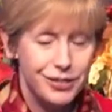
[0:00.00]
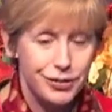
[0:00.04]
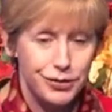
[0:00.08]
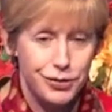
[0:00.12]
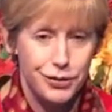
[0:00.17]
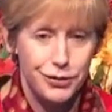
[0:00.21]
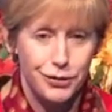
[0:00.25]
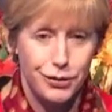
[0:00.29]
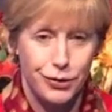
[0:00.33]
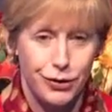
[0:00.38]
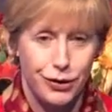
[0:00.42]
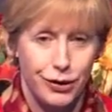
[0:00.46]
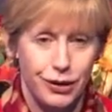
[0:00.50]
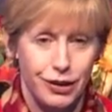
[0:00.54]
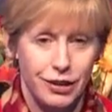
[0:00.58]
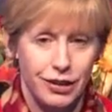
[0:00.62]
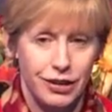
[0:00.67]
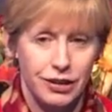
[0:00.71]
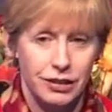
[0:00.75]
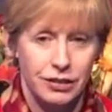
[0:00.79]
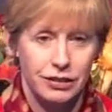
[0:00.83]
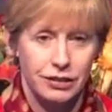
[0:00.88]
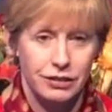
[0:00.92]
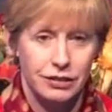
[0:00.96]
Duke
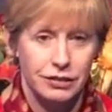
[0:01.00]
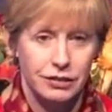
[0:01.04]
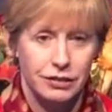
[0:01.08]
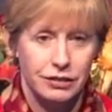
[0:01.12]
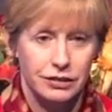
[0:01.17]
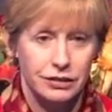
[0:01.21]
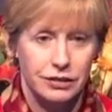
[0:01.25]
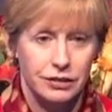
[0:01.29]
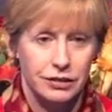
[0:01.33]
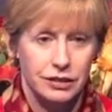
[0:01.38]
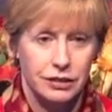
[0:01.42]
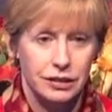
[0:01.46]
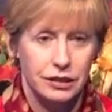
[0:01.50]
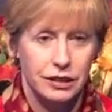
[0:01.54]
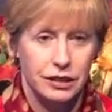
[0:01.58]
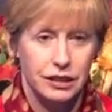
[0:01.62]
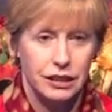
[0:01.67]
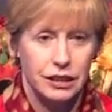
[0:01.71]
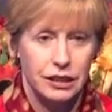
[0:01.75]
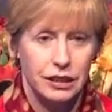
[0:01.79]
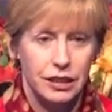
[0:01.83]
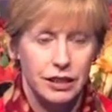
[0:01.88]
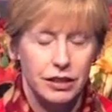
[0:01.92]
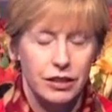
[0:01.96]
talk,
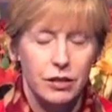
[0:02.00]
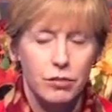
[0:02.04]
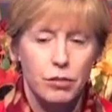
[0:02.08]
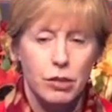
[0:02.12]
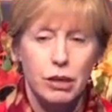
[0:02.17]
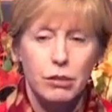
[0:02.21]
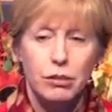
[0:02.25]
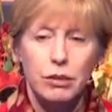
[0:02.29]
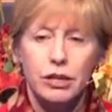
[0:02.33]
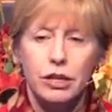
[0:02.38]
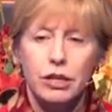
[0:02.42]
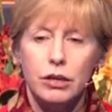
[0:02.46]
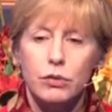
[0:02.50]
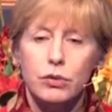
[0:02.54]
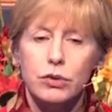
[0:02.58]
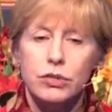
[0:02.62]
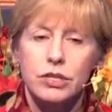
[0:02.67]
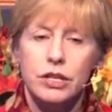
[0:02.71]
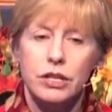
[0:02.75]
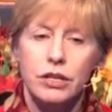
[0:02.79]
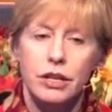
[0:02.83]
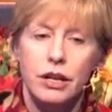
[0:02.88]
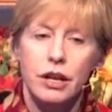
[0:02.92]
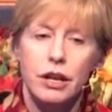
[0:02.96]
that maybe there was
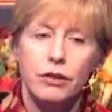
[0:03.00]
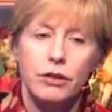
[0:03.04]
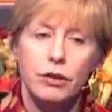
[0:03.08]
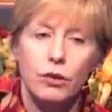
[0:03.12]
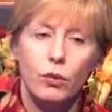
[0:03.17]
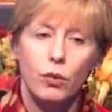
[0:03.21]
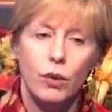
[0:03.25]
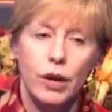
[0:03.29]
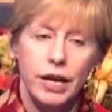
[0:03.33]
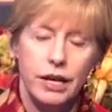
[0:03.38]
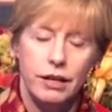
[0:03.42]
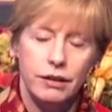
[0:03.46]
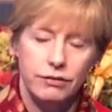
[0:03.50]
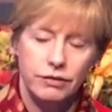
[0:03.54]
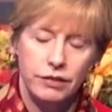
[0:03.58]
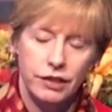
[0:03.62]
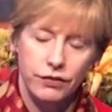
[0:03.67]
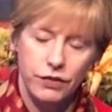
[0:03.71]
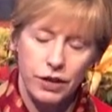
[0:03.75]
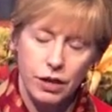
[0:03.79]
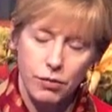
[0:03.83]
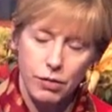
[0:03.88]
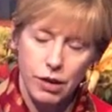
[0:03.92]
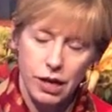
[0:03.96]
another way of
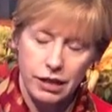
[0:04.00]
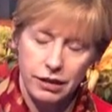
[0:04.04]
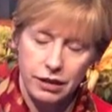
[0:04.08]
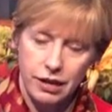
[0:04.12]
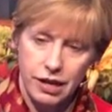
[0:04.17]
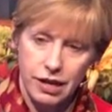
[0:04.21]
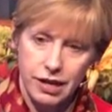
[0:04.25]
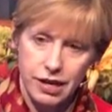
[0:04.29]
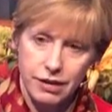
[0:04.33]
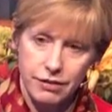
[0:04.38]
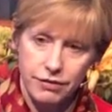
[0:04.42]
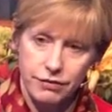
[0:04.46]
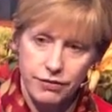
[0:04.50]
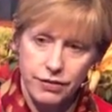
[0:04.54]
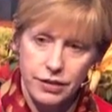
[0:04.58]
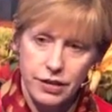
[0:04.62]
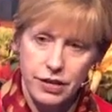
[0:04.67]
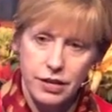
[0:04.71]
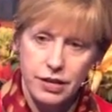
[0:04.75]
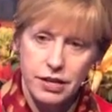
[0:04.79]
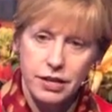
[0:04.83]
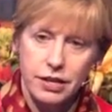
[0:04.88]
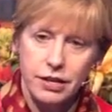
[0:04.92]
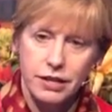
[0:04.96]
living my life
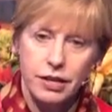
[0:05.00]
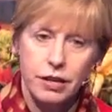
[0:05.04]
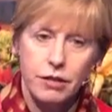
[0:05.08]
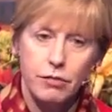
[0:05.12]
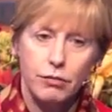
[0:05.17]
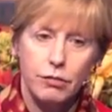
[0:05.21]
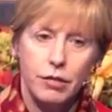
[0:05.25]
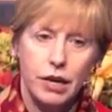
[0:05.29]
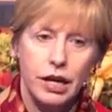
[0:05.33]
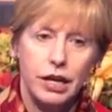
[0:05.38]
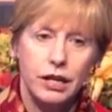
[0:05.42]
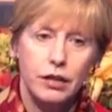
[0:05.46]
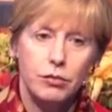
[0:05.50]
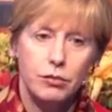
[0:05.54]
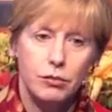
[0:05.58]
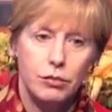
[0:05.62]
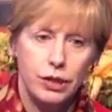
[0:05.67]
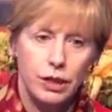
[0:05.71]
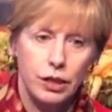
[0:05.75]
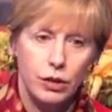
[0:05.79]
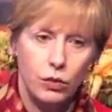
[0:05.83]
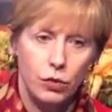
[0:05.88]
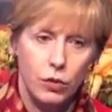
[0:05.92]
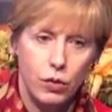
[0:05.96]
that might
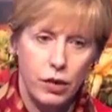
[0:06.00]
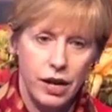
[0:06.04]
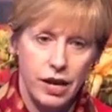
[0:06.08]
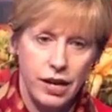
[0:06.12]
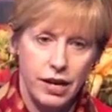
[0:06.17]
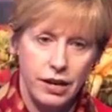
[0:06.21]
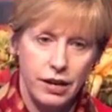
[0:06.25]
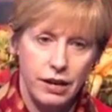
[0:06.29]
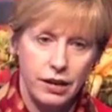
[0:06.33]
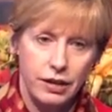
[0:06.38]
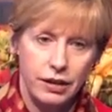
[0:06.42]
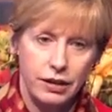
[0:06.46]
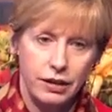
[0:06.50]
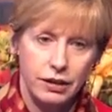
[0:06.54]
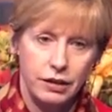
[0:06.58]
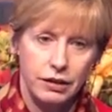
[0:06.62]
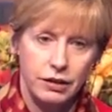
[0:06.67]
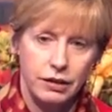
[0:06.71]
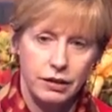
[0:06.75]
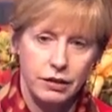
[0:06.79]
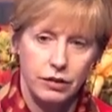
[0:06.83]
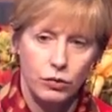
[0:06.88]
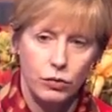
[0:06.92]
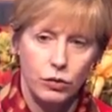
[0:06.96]
be a way
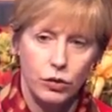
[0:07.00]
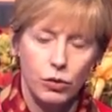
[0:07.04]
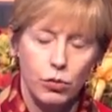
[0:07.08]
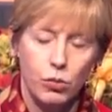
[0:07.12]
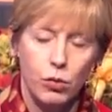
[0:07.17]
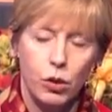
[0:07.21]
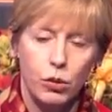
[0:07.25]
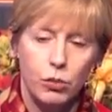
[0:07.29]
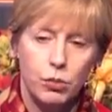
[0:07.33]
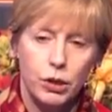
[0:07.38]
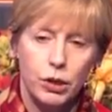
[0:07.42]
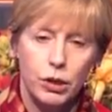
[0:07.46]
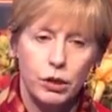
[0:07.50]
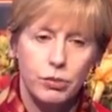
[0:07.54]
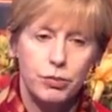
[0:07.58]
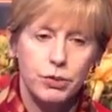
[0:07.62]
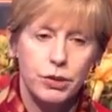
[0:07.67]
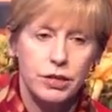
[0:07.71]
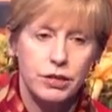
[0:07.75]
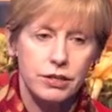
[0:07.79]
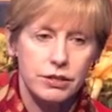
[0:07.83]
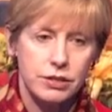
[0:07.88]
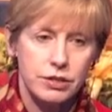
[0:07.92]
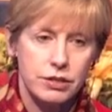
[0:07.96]
with more
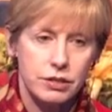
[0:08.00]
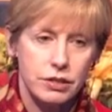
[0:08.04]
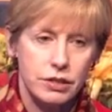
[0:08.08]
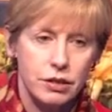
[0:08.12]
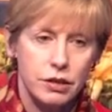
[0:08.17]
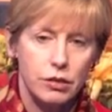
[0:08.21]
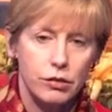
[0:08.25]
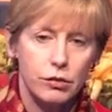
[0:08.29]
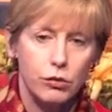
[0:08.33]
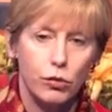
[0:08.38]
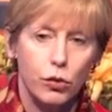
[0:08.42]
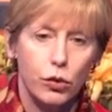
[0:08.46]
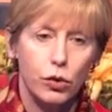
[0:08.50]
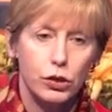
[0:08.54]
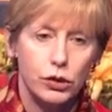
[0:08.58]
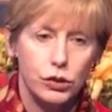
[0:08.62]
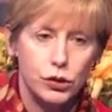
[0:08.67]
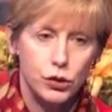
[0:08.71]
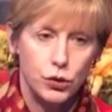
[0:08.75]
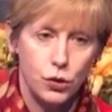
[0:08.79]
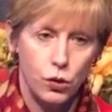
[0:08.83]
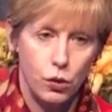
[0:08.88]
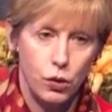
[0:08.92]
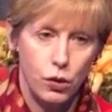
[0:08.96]
purpose, more
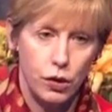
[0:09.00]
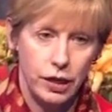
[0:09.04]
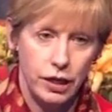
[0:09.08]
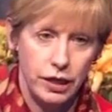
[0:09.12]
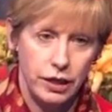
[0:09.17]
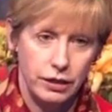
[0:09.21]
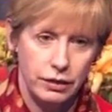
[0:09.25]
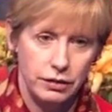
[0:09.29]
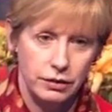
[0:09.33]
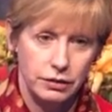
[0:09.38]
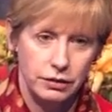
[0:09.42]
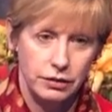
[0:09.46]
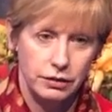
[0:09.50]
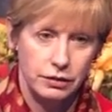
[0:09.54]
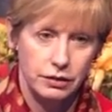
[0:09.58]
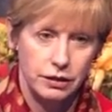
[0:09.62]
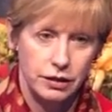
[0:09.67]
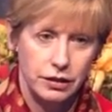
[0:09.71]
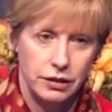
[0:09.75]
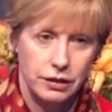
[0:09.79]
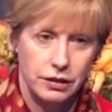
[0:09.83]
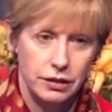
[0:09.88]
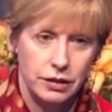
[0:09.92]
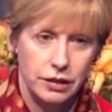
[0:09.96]
joy,
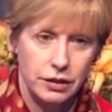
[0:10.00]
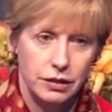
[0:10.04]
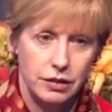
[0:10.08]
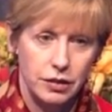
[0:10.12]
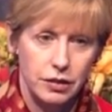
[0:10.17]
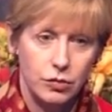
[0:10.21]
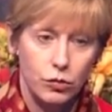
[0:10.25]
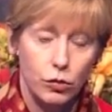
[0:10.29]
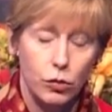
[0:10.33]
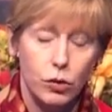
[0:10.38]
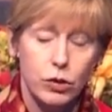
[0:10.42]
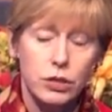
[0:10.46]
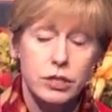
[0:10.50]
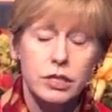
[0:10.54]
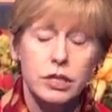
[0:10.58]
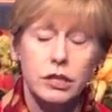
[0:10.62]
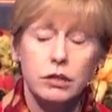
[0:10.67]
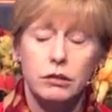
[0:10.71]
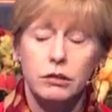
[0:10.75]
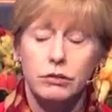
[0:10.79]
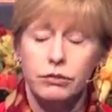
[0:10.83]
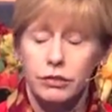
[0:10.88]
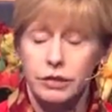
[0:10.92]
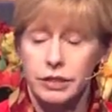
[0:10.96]
more
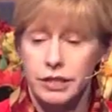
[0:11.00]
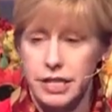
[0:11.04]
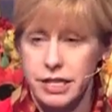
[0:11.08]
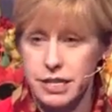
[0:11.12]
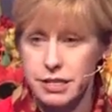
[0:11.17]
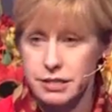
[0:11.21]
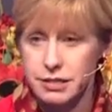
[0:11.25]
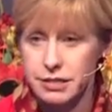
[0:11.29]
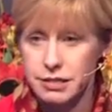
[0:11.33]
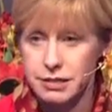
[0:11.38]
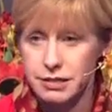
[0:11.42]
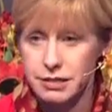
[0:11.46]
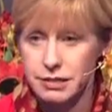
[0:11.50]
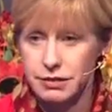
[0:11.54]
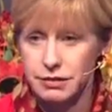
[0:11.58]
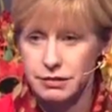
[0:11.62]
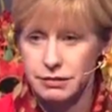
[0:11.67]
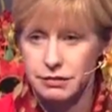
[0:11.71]
skillfulness.